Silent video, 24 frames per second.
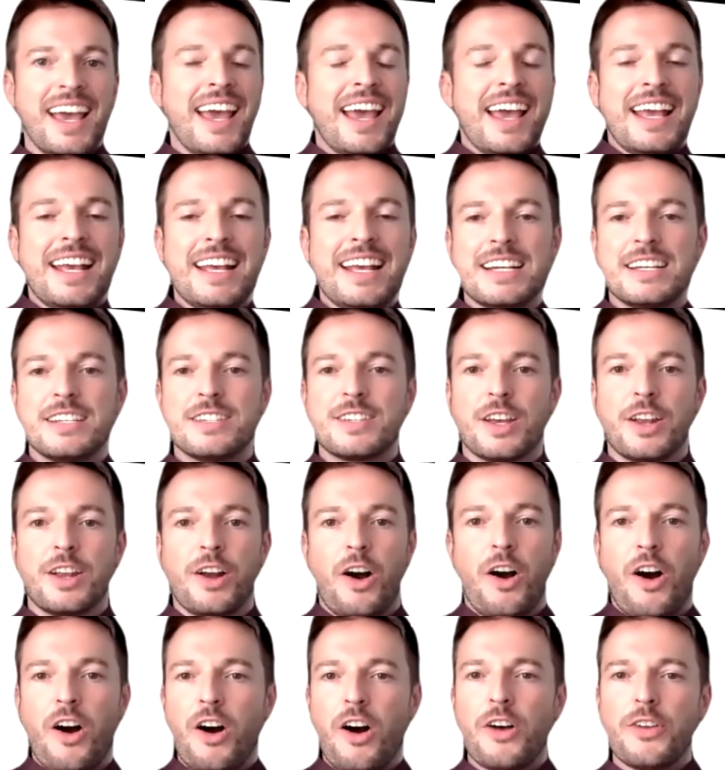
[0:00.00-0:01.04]
He is an
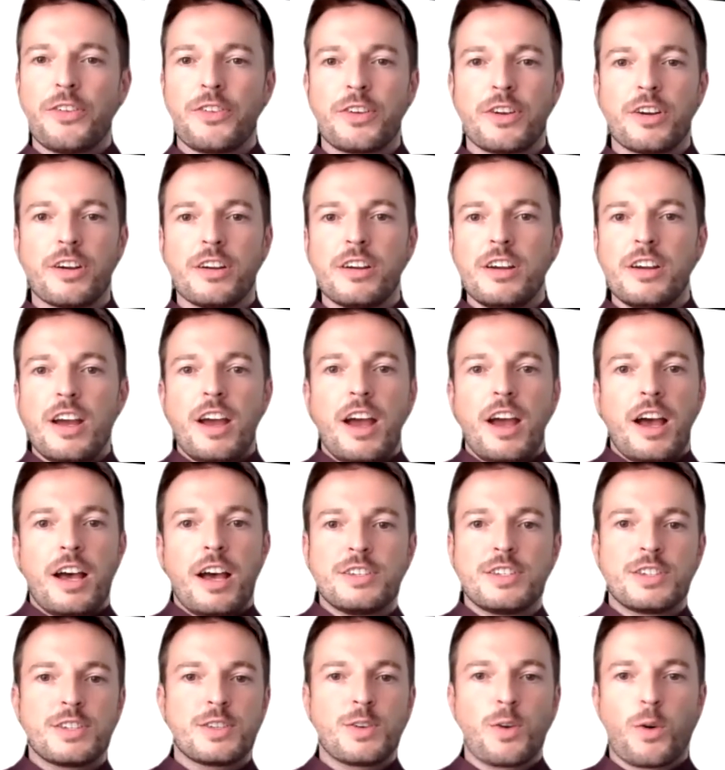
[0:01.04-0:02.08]
author, a
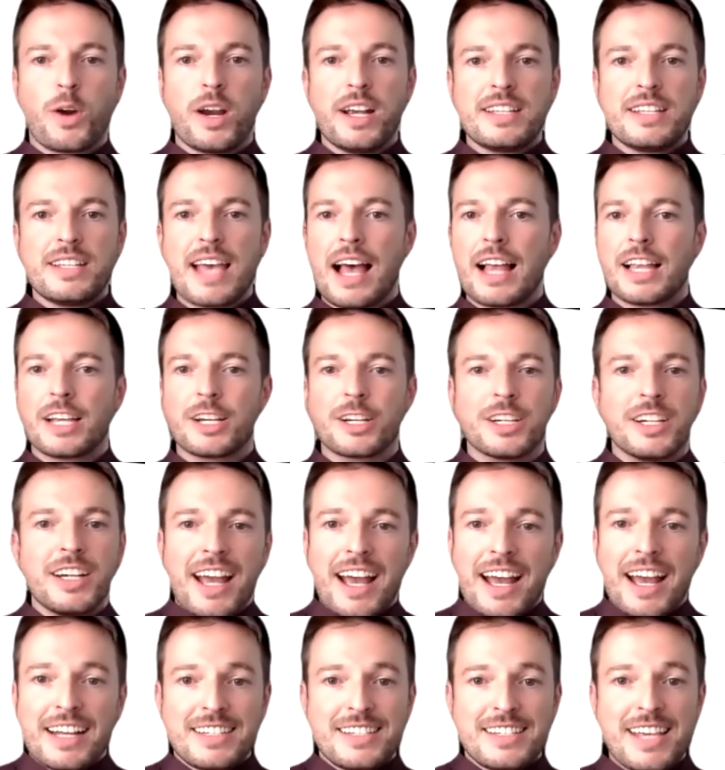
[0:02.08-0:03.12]
storyteller,
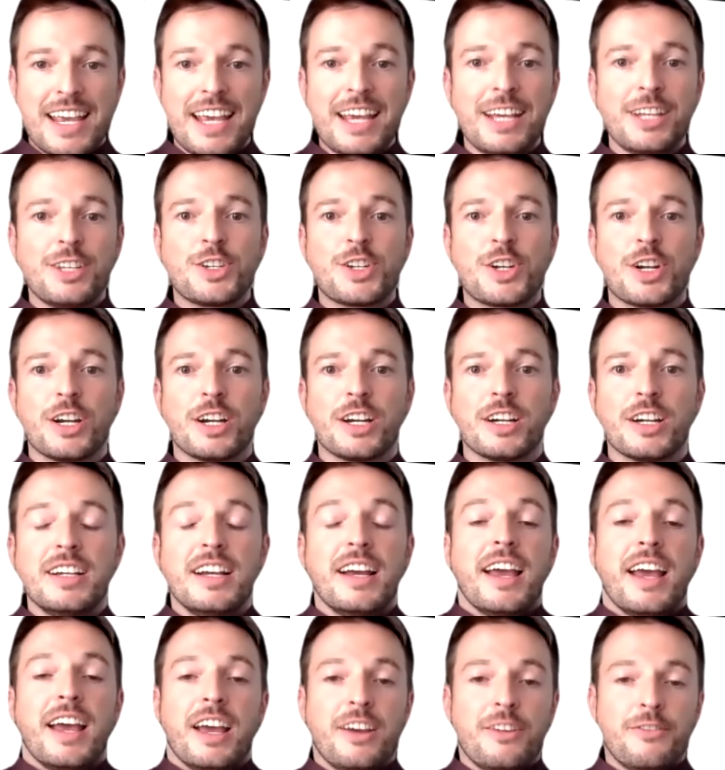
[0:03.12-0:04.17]
a teacher.
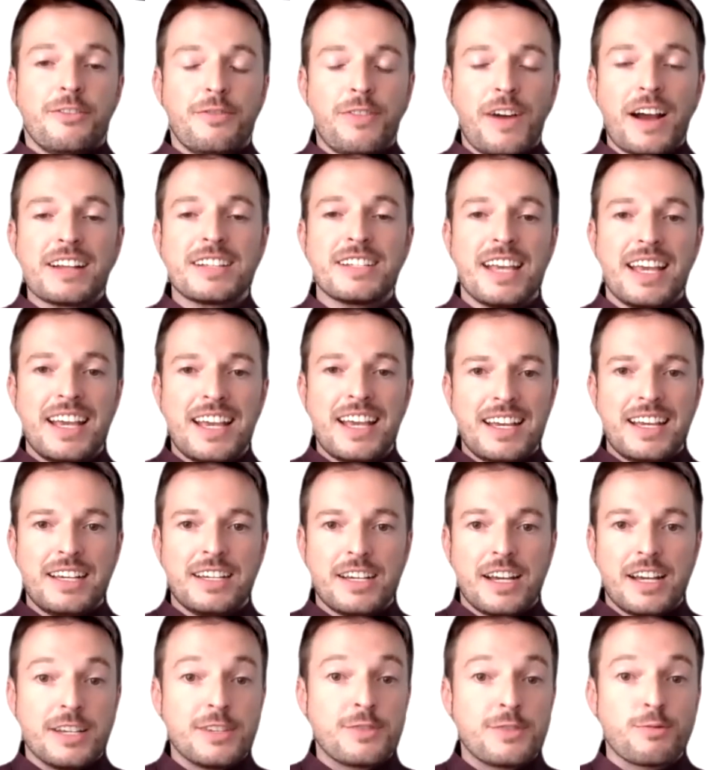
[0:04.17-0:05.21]
In fact, he
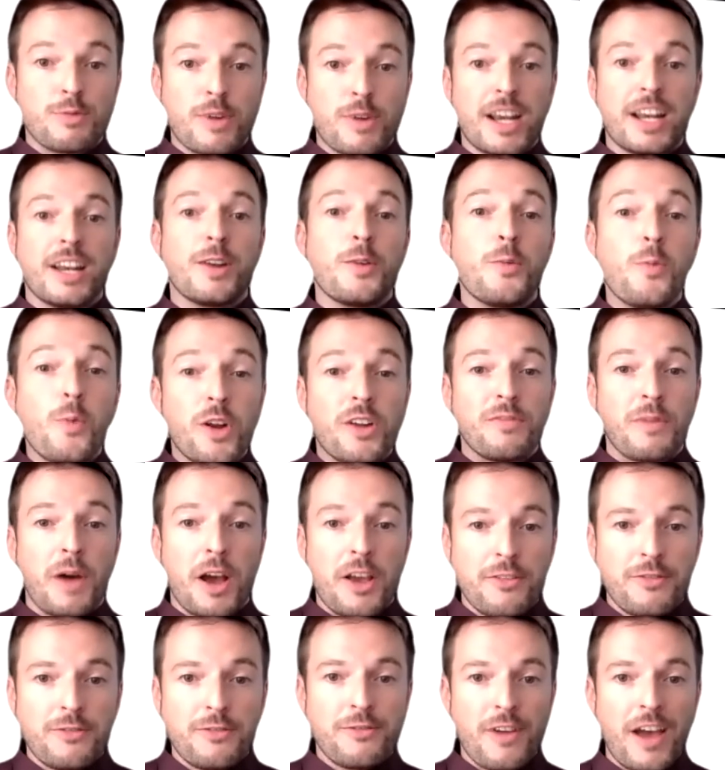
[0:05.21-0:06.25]
has written one of my
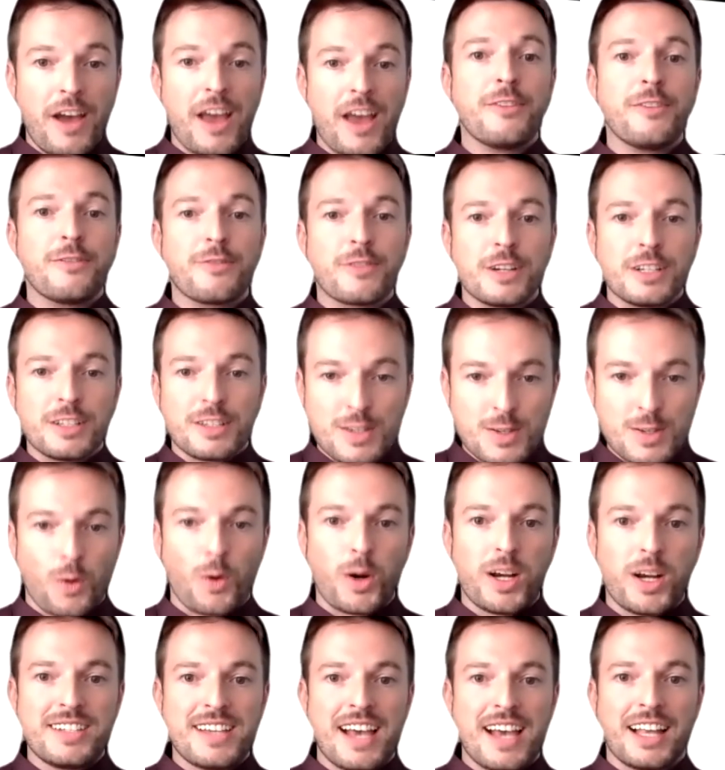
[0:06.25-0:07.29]
favorite
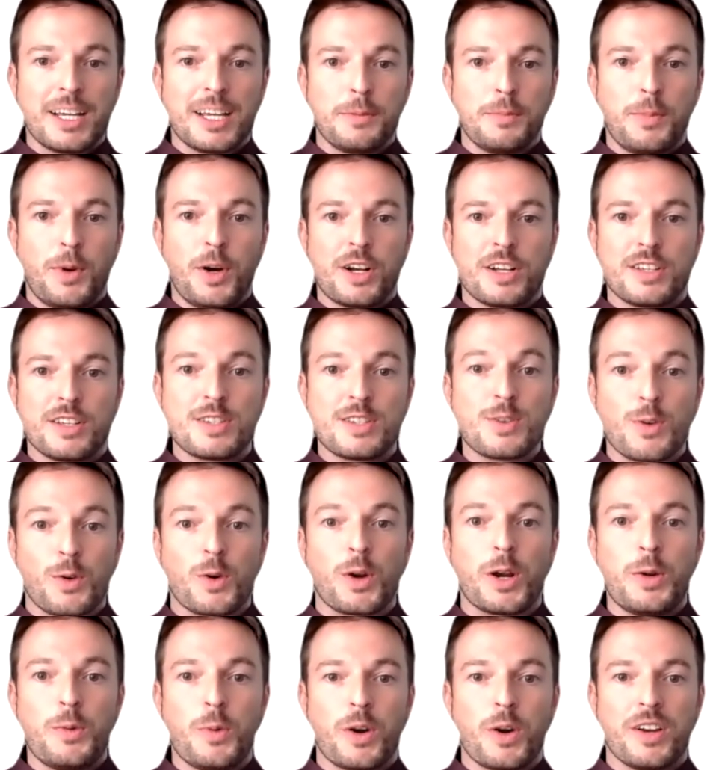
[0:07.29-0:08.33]
storytelling books,
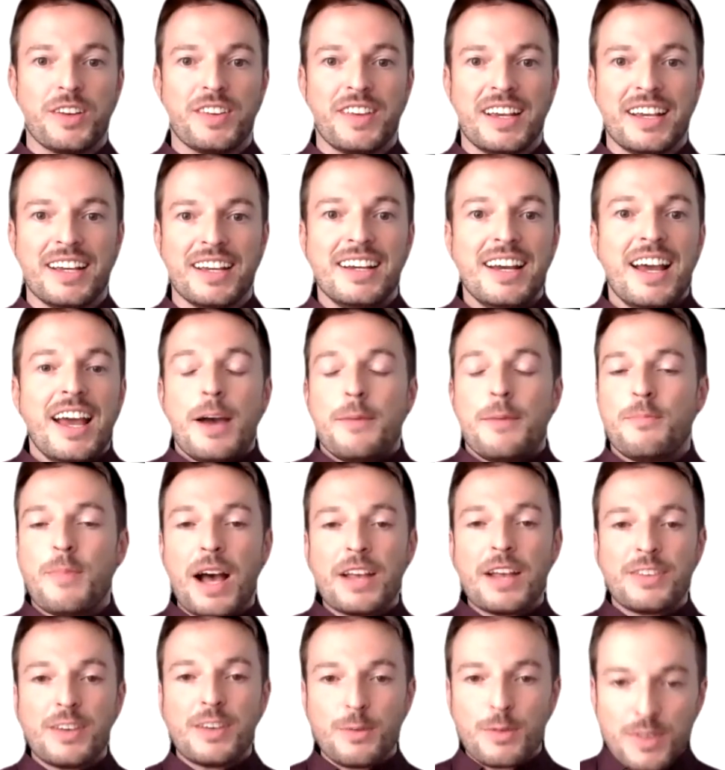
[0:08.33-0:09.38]
Storyworthy.
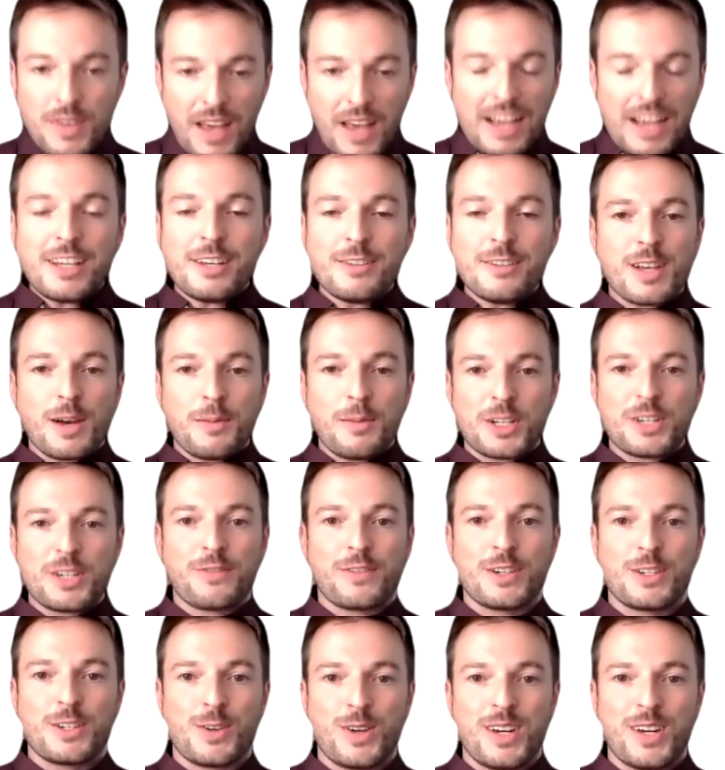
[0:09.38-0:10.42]
Matthew, thank you so much for
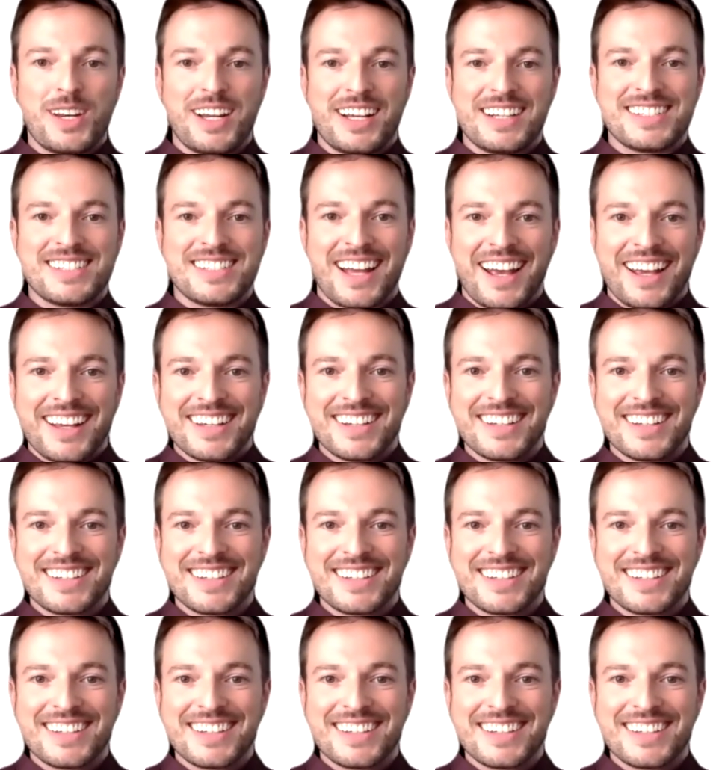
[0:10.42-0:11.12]
joining today.